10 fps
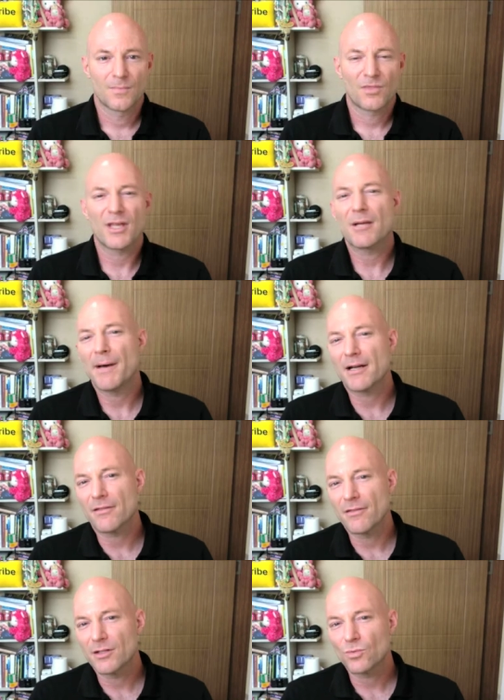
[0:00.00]
Think about
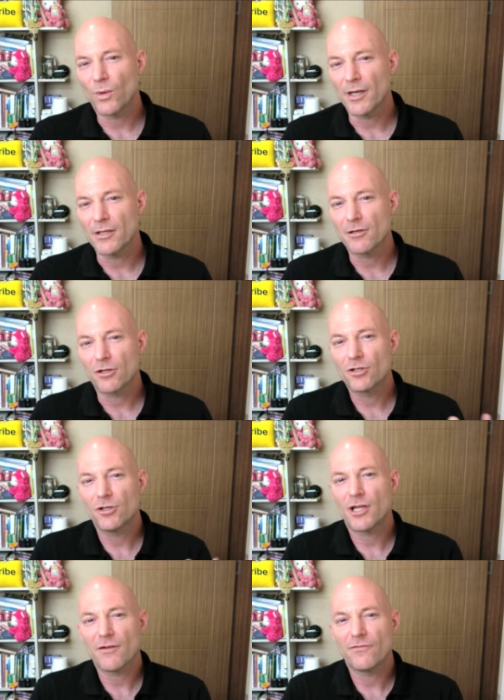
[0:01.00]
it this way. You're
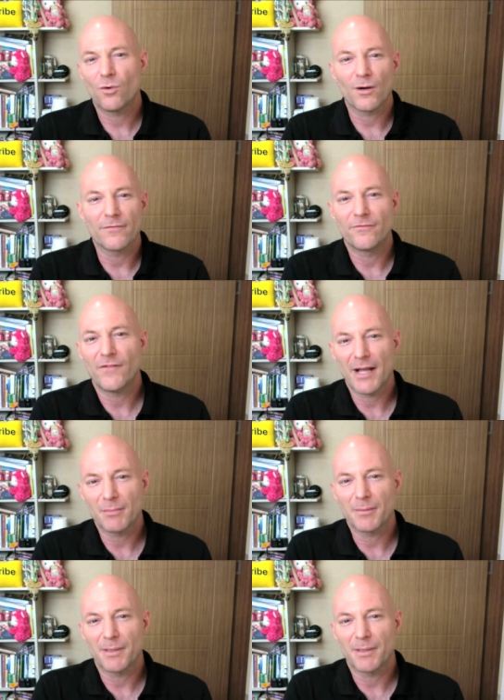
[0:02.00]
cooking for a family,